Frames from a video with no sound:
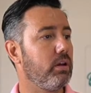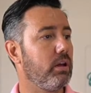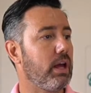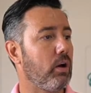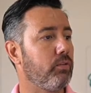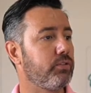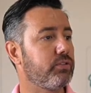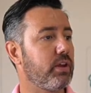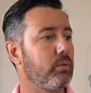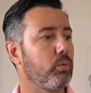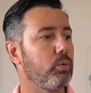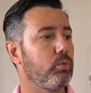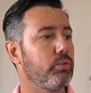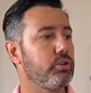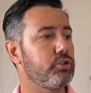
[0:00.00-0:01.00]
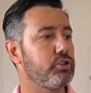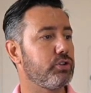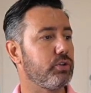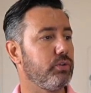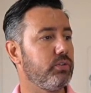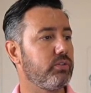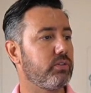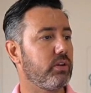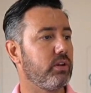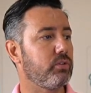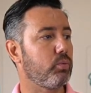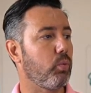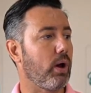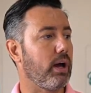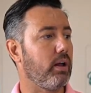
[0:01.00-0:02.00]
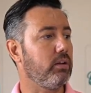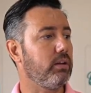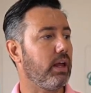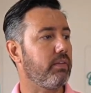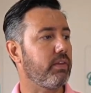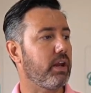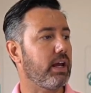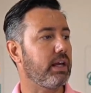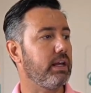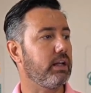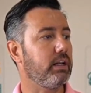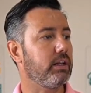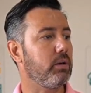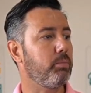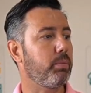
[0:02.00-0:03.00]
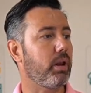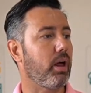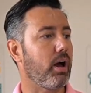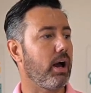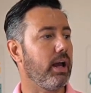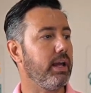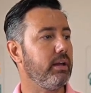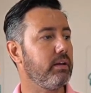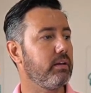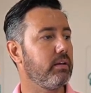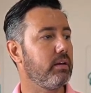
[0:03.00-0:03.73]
offset will reduce as well, and then I can click apply.